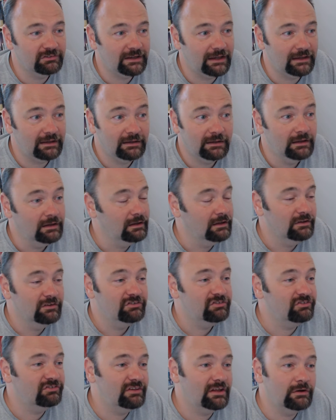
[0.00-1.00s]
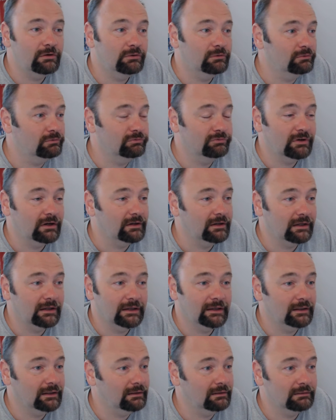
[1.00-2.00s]
year, still
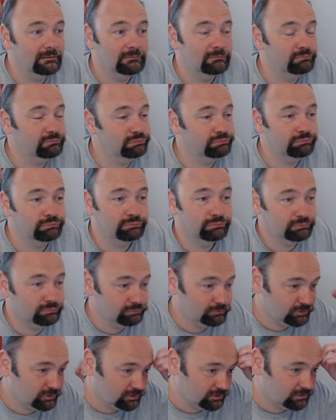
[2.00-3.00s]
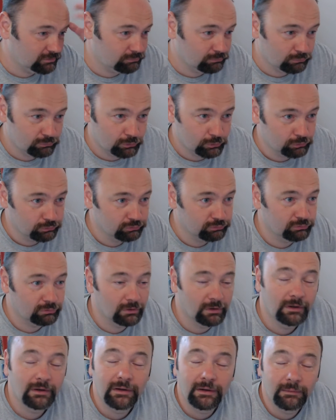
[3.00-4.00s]
fucking just woof,
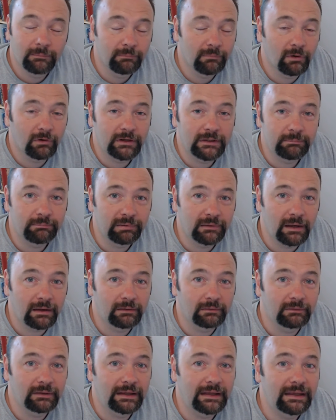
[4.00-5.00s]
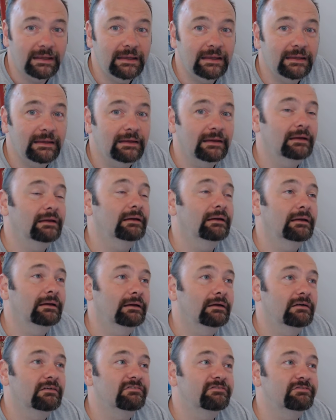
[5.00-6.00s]
mind blown. He
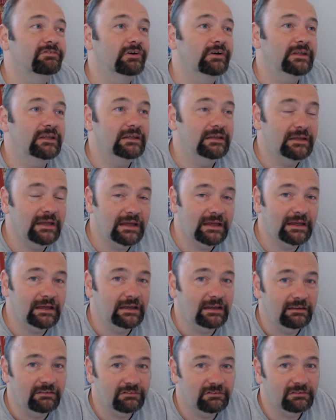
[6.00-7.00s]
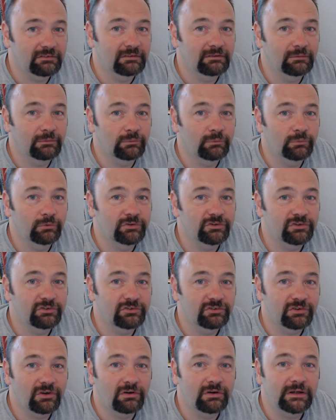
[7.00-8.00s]
for years was a
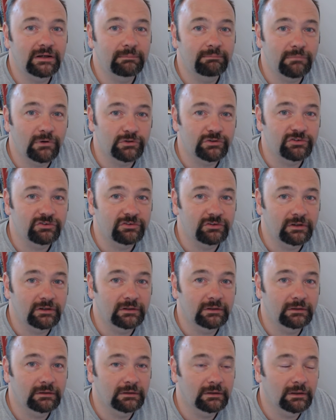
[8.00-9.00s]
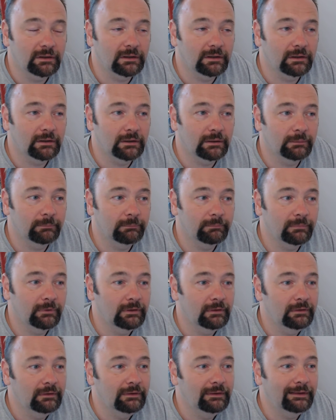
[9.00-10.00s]
cider monster,
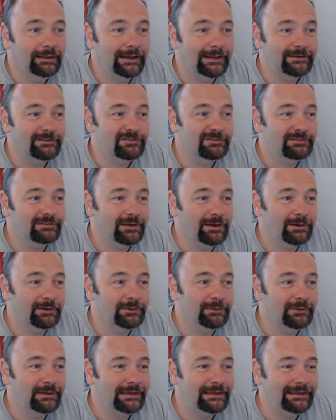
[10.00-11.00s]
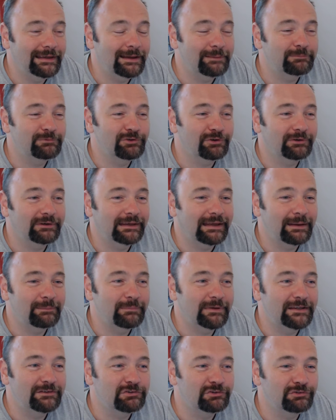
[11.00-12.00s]
and so he kept trying to get
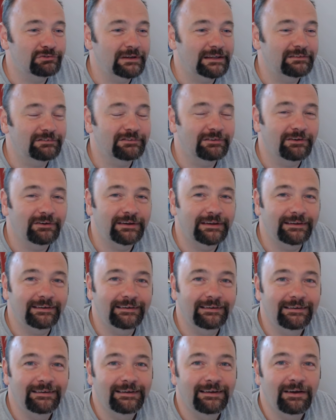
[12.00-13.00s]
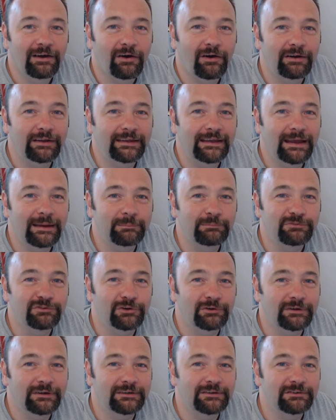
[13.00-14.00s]
me to drink cider. I kept
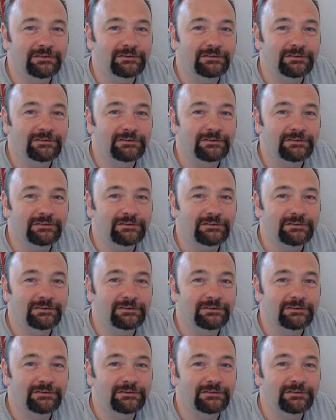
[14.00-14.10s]
trying to